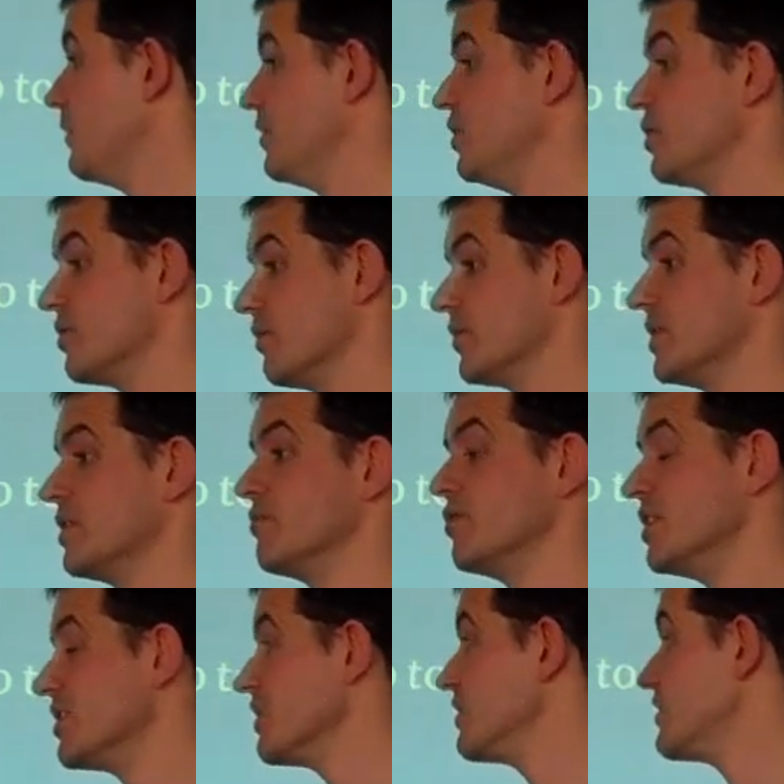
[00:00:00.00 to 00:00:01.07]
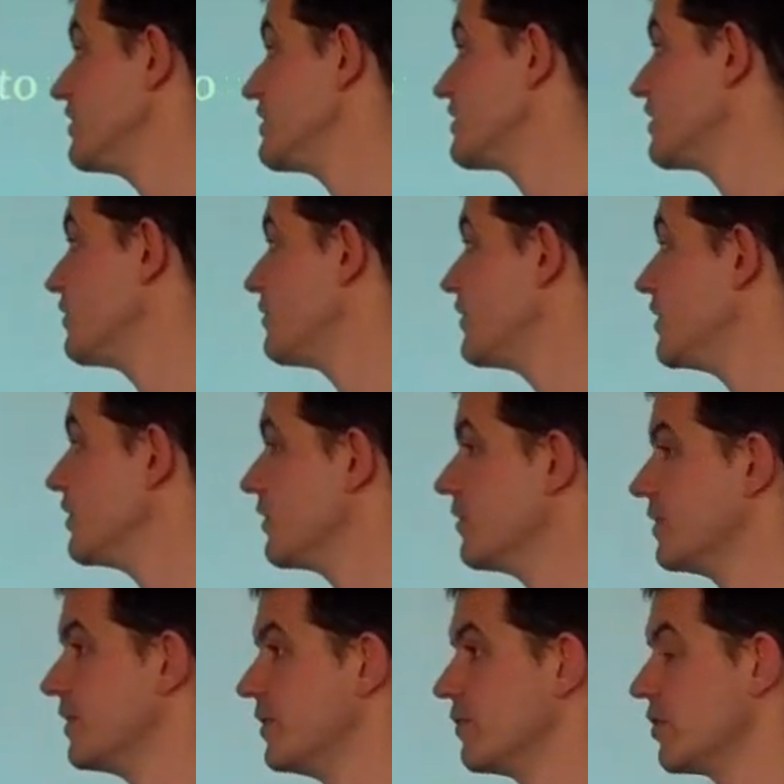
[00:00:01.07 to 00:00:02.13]
um, and you can, can research it yourself further
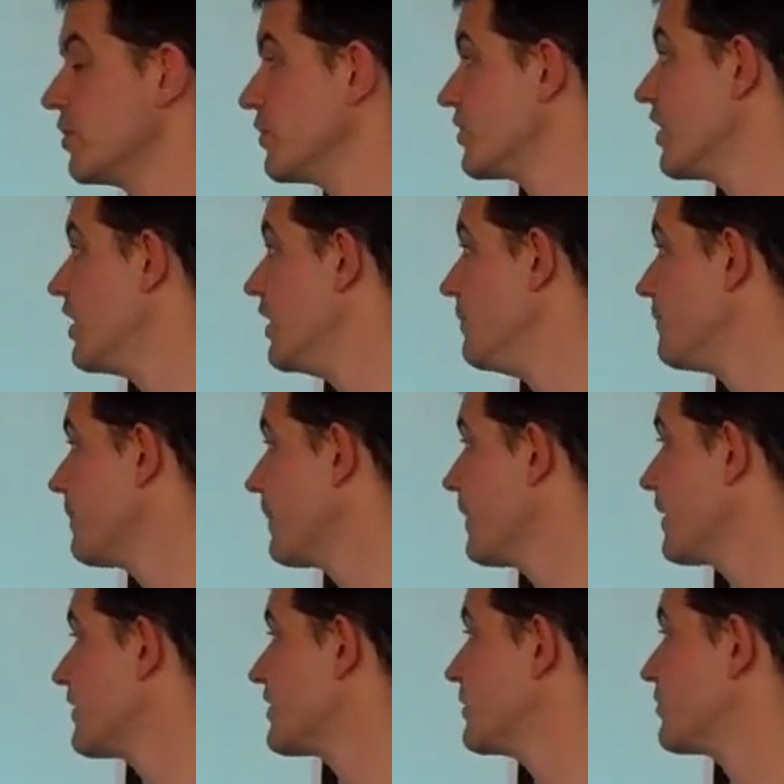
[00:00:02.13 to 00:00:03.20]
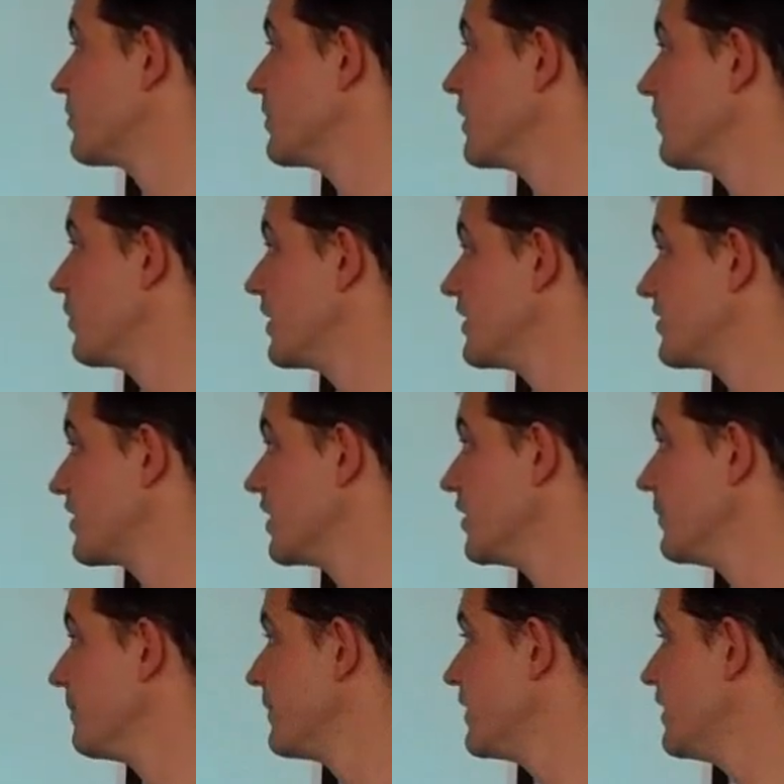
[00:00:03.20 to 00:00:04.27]
in your own time, seems to be the way to
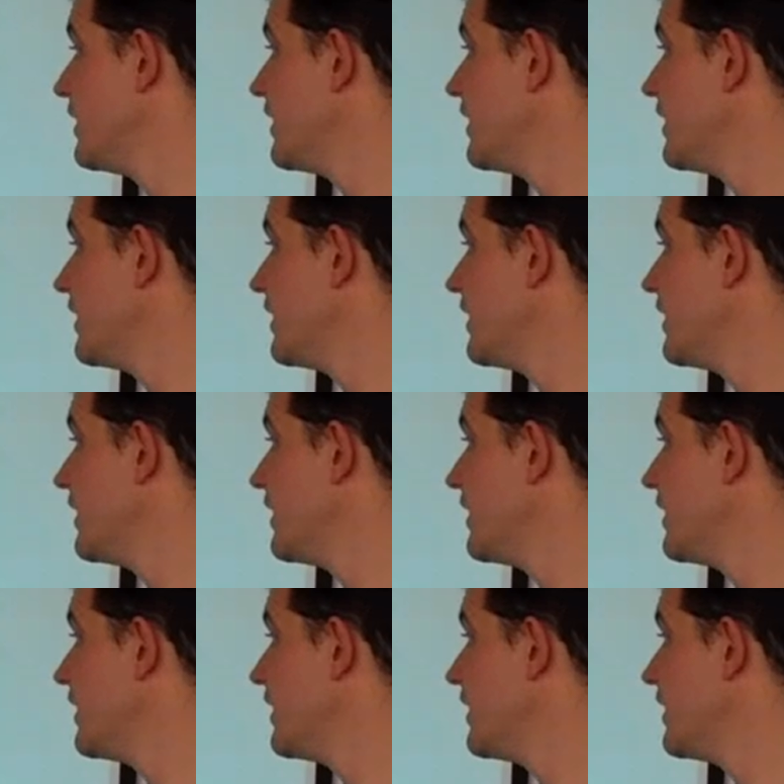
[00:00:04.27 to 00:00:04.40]
go.